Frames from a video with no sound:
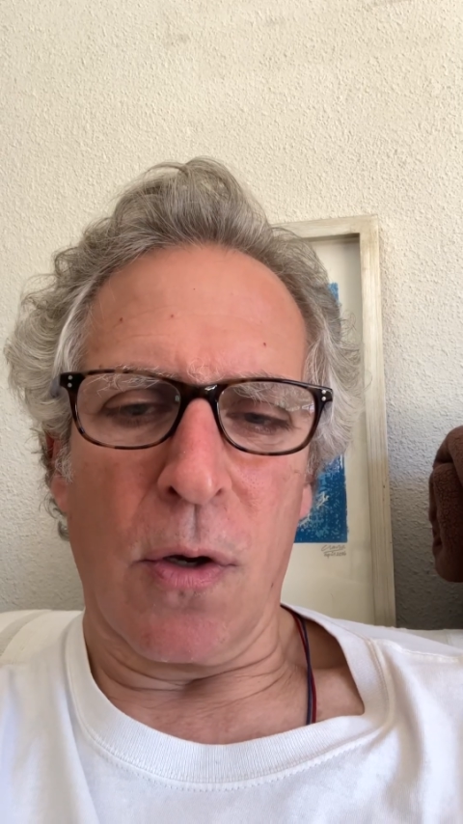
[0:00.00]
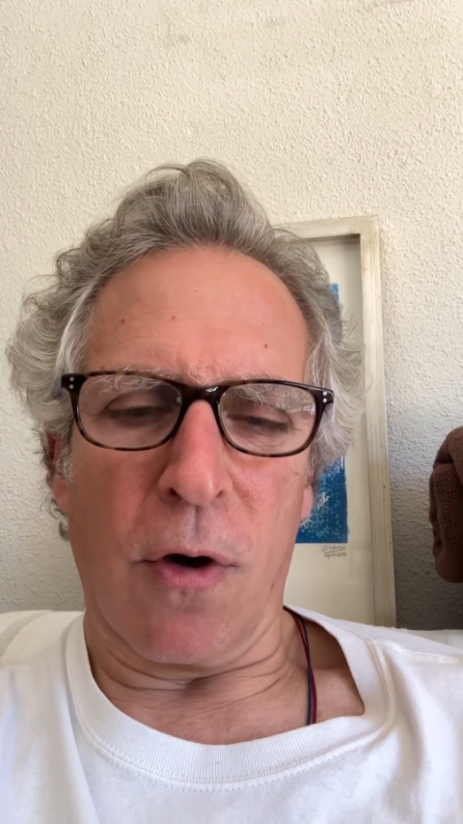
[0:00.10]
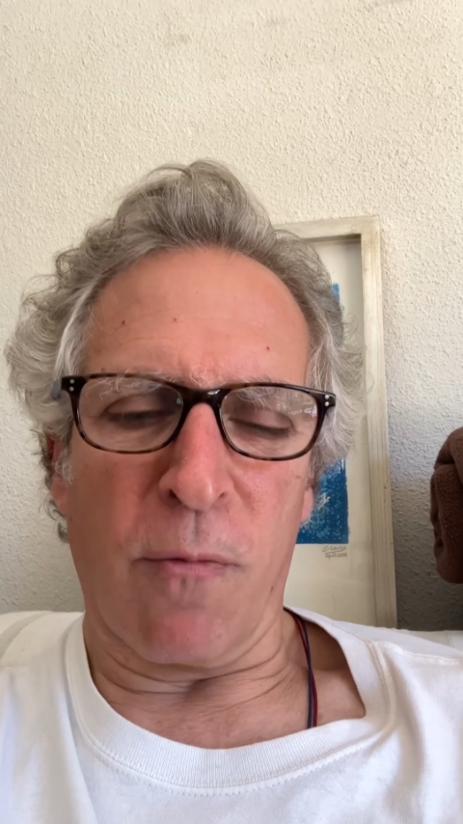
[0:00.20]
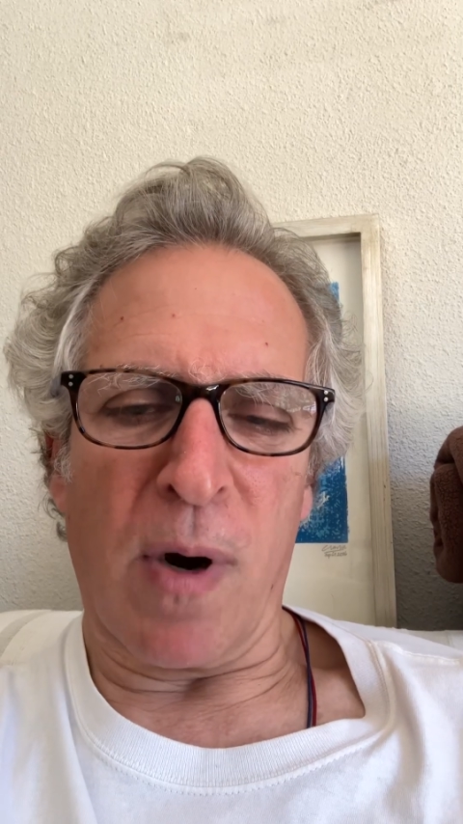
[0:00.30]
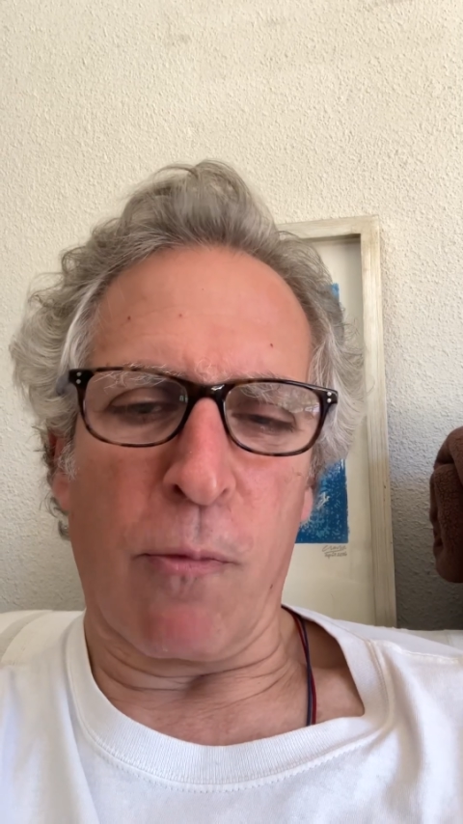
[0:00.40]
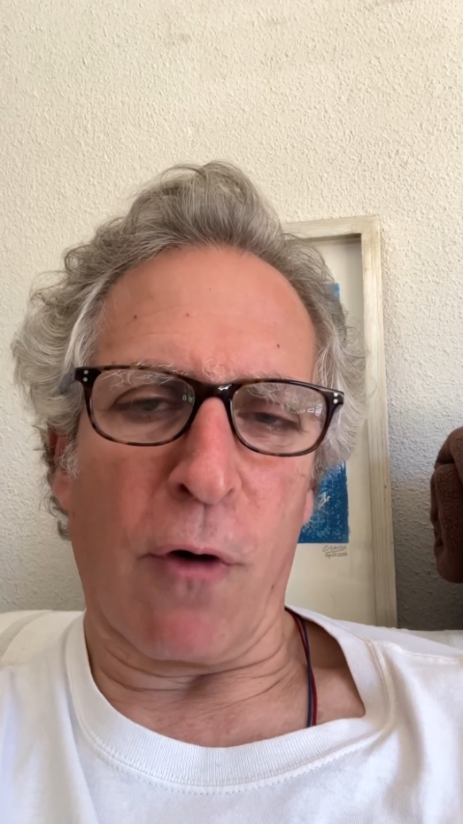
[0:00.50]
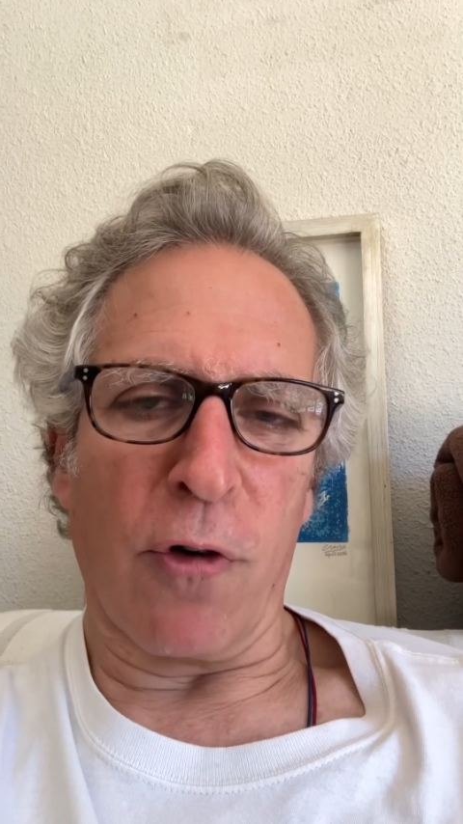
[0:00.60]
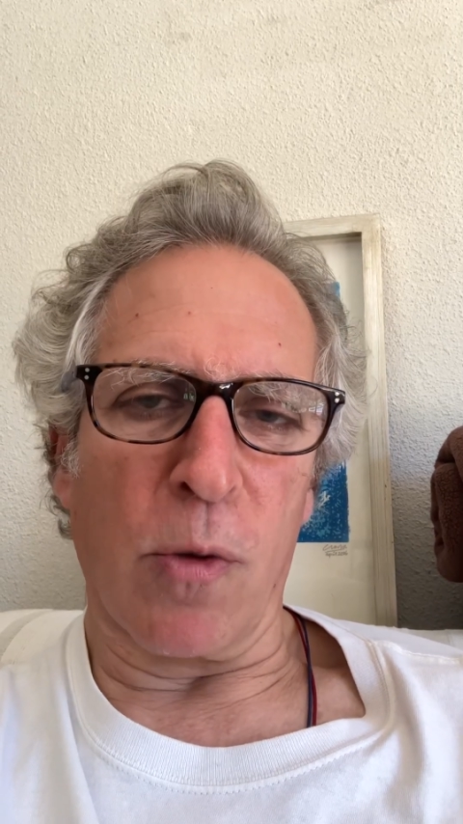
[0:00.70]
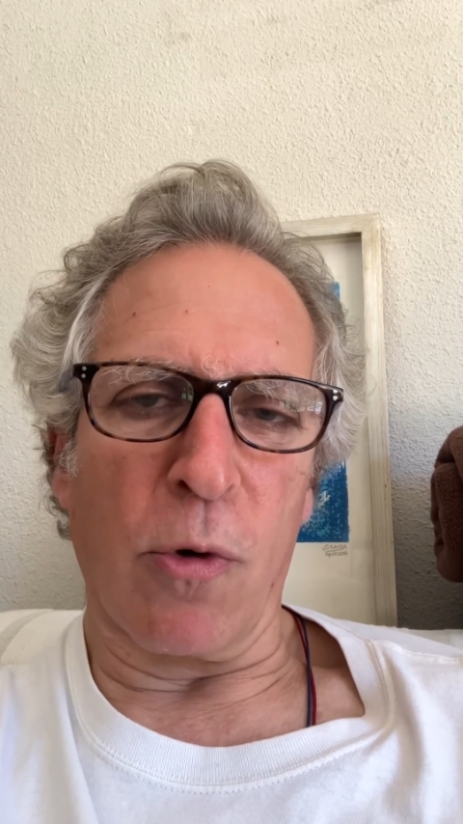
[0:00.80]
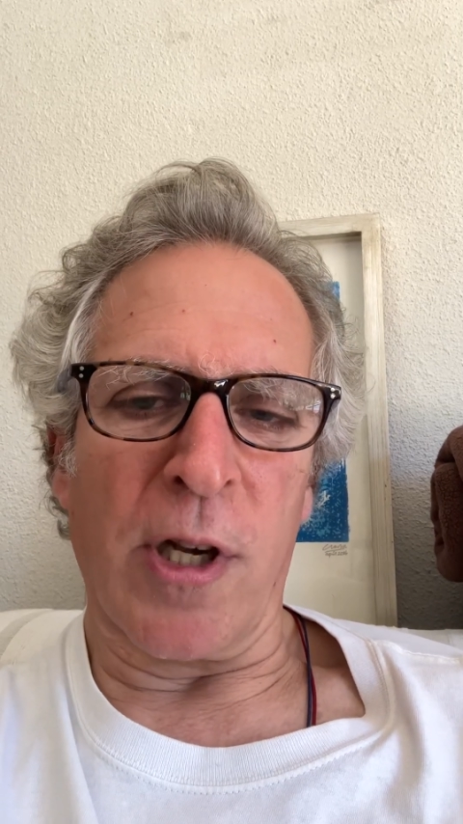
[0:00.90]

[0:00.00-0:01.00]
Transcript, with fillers: of my profitable